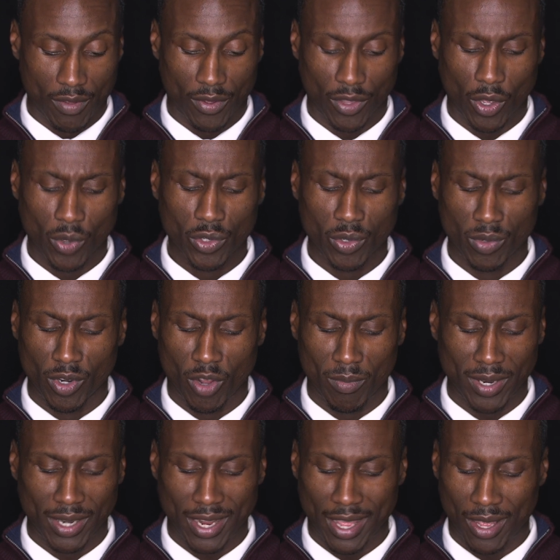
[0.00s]
For those who know
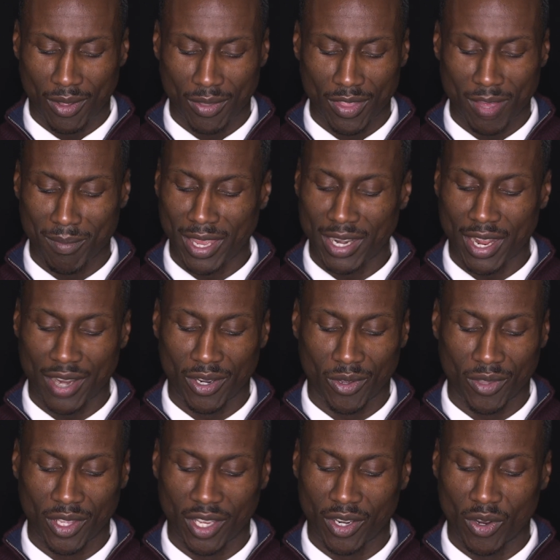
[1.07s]
me now, they may not
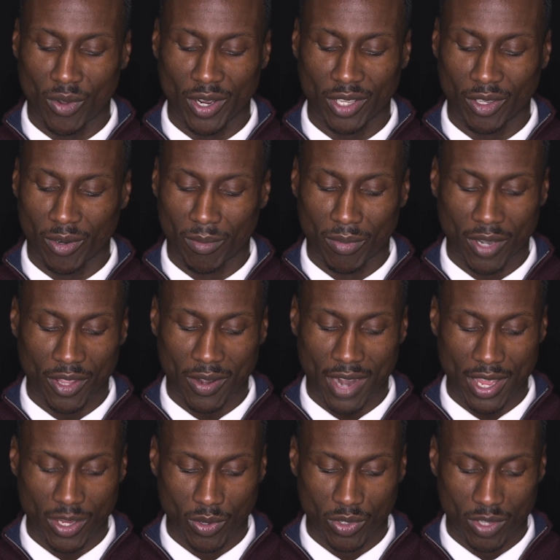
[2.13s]
know the annoying little brother
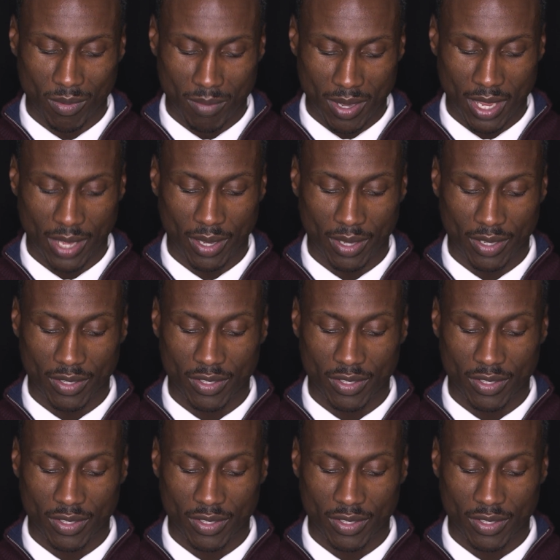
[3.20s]
I used to be.